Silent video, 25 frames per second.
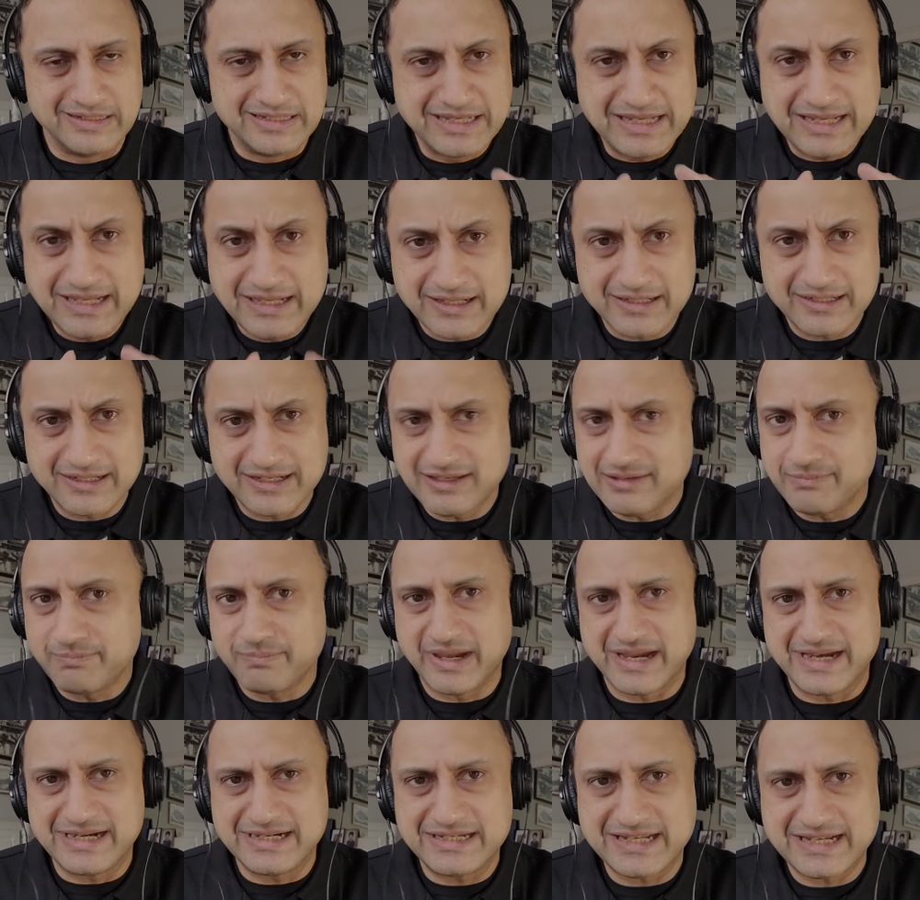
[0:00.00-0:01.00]
legally
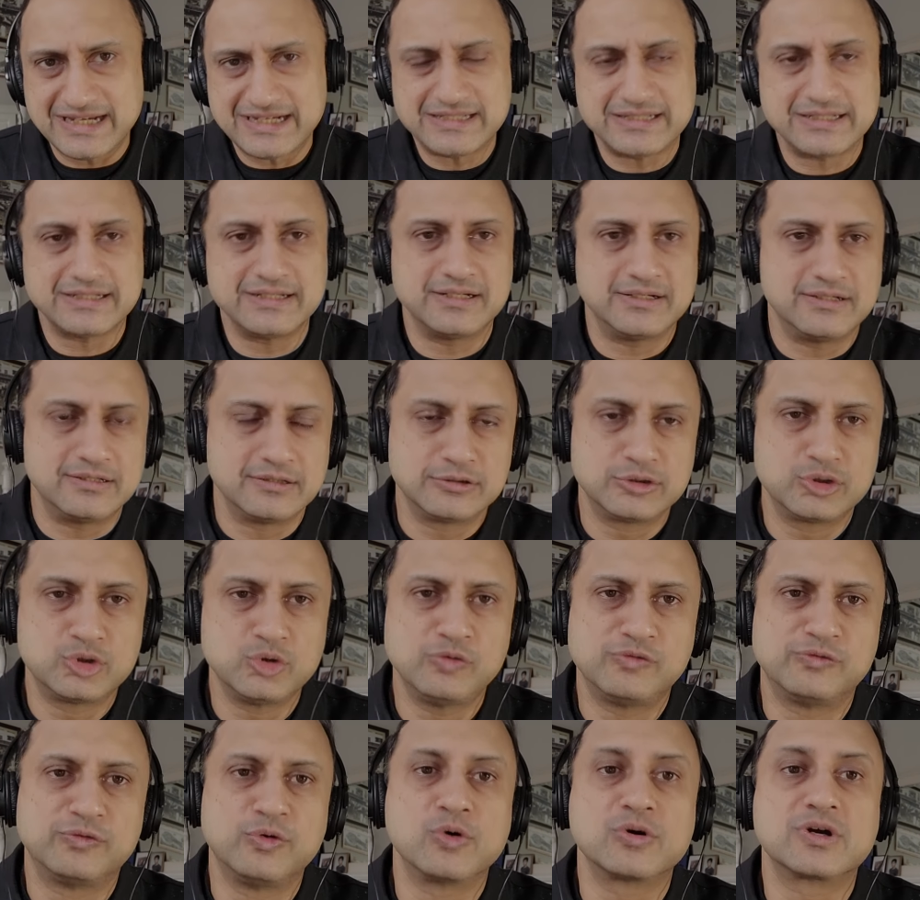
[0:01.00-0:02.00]
mandated
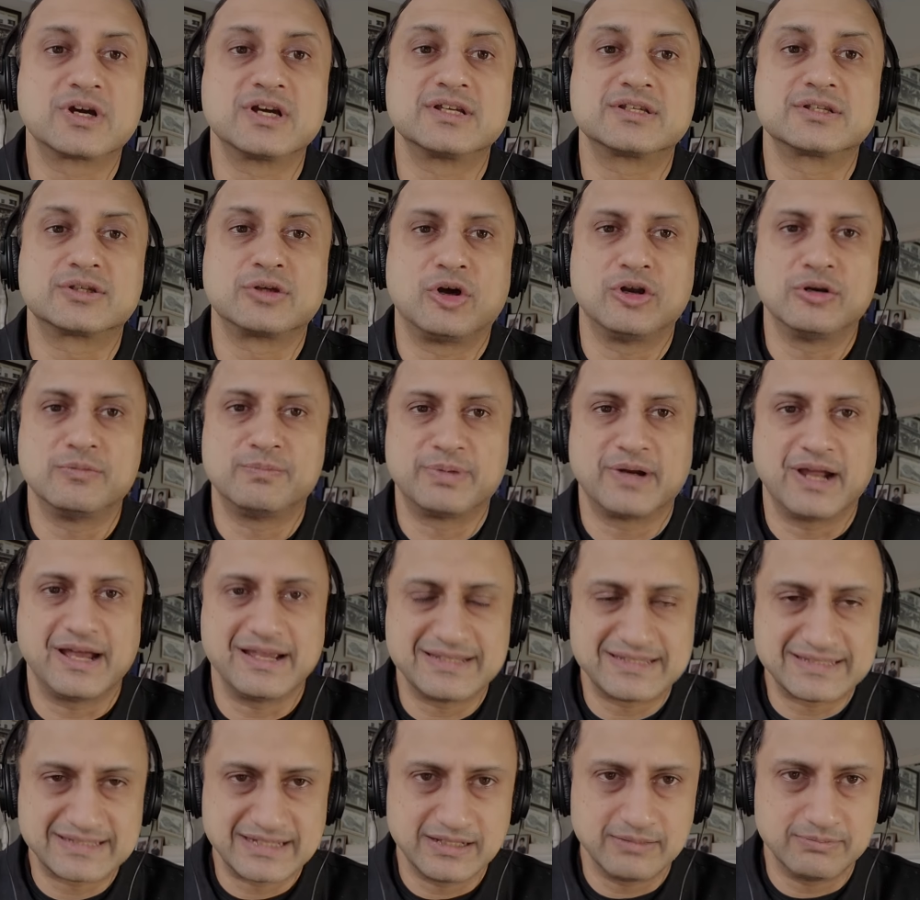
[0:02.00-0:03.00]
to focus on
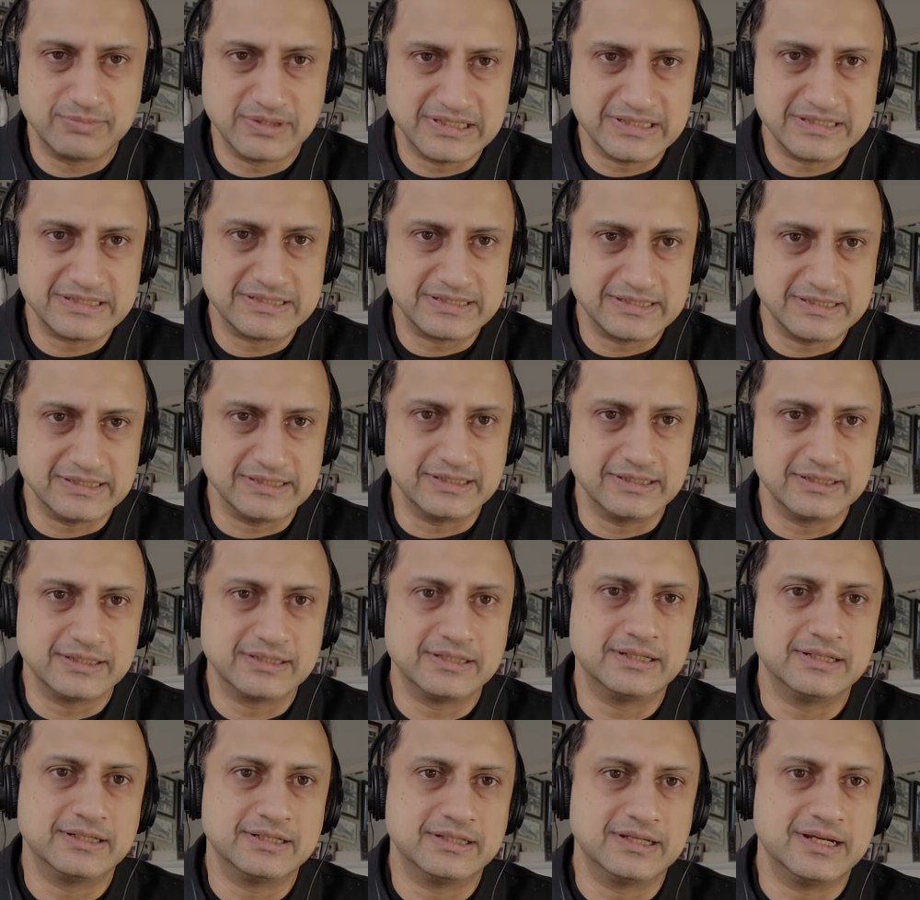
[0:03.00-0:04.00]
price stability
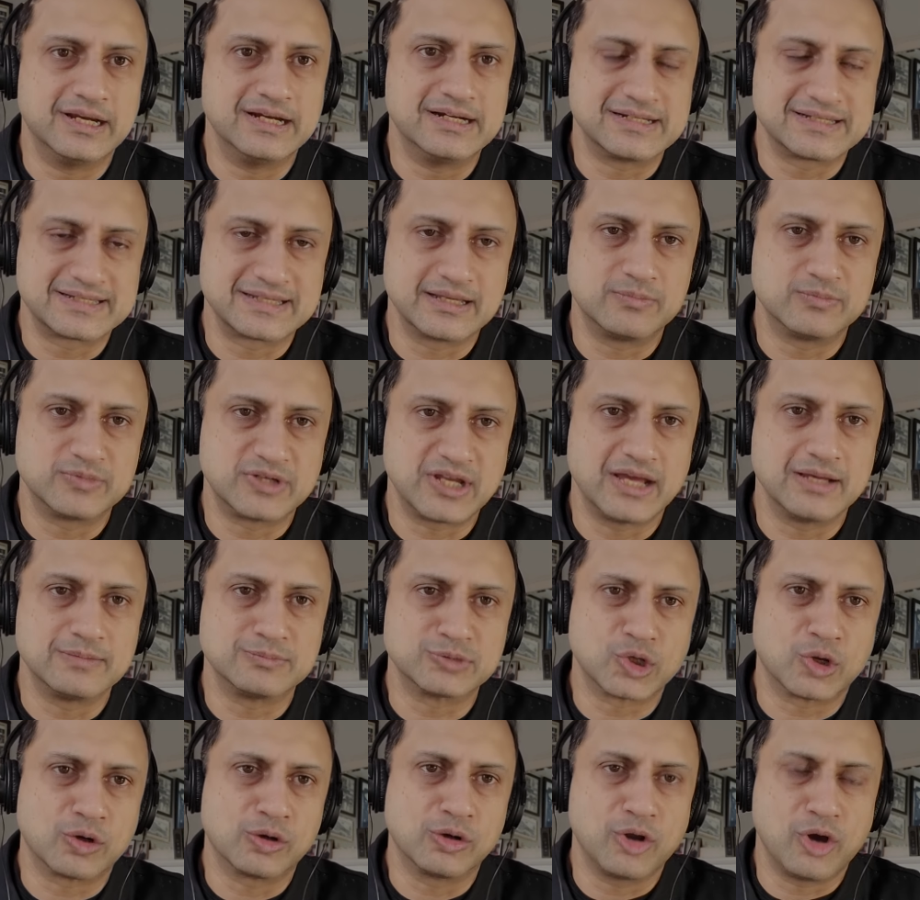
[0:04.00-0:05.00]
uh, and sometimes
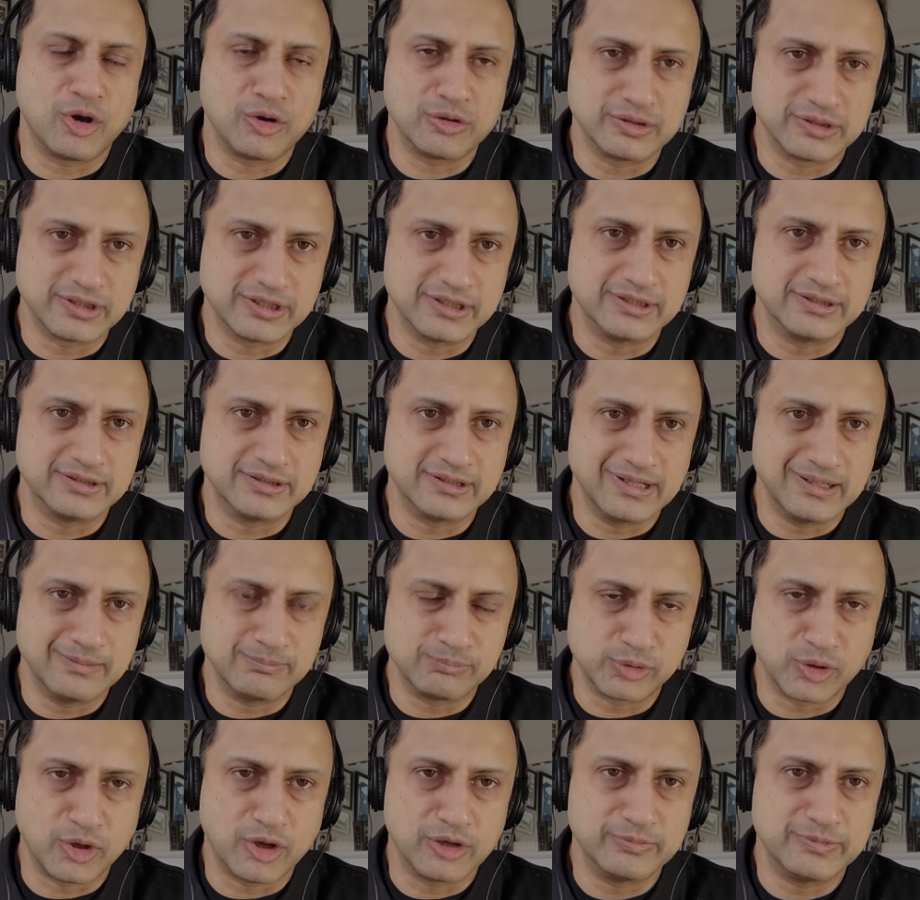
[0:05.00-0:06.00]
on long-run
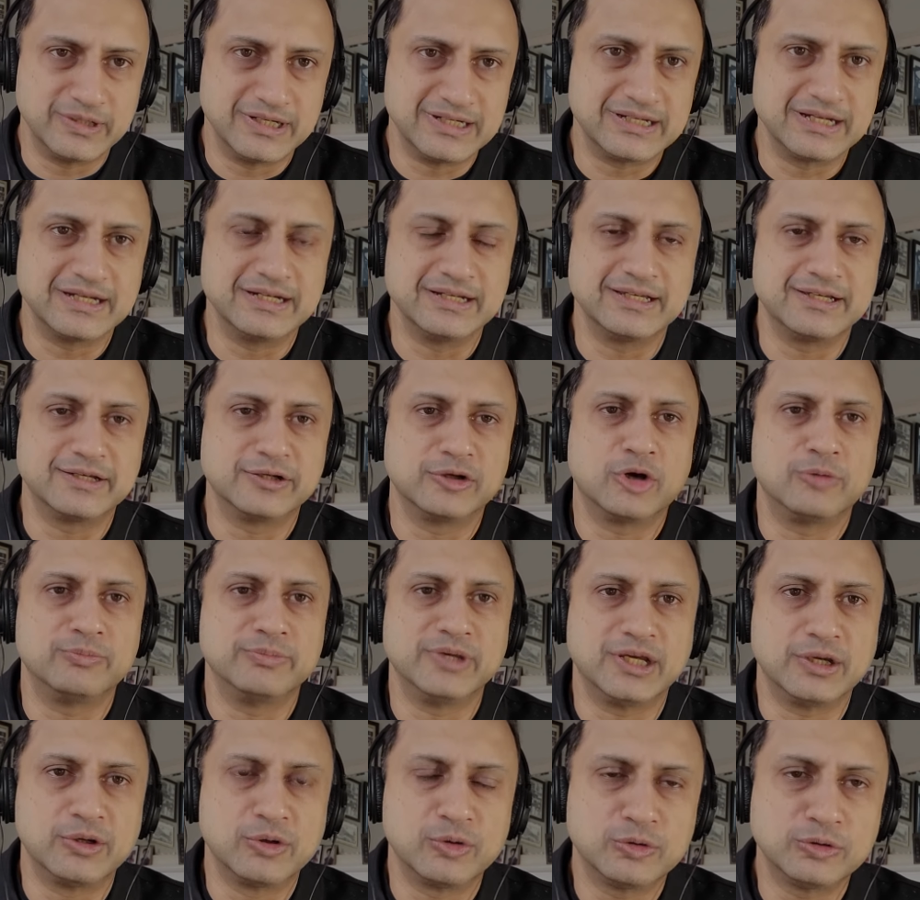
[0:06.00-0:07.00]
employment and
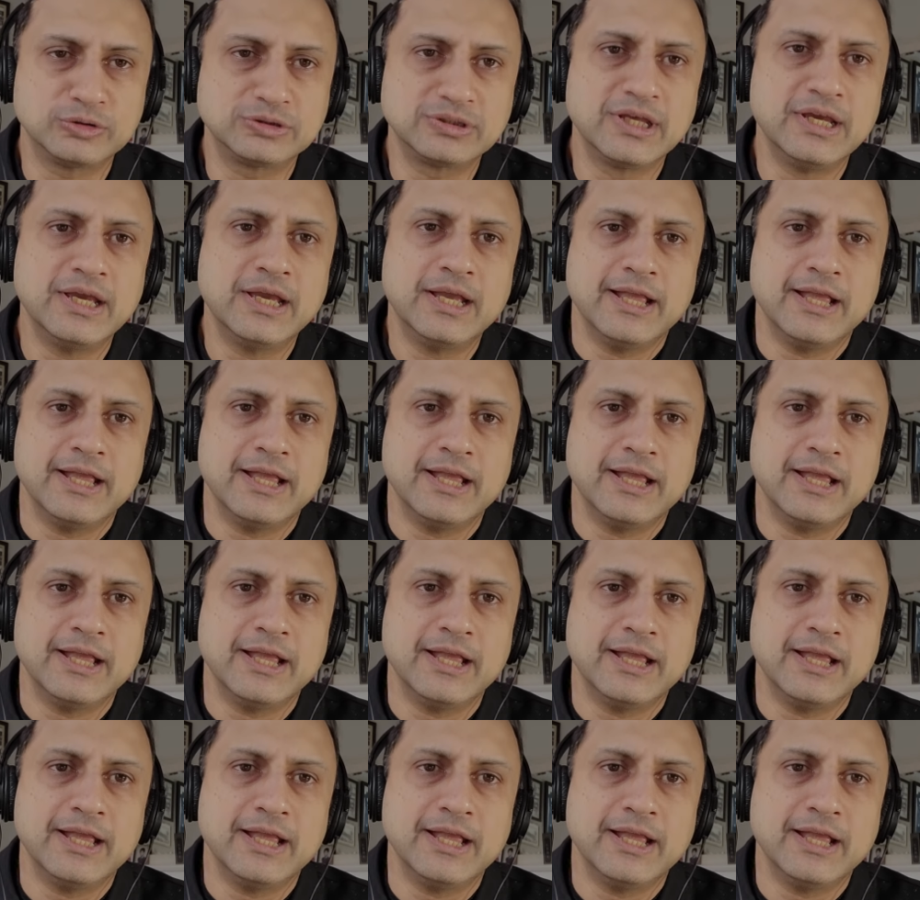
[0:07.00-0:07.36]
economic growth.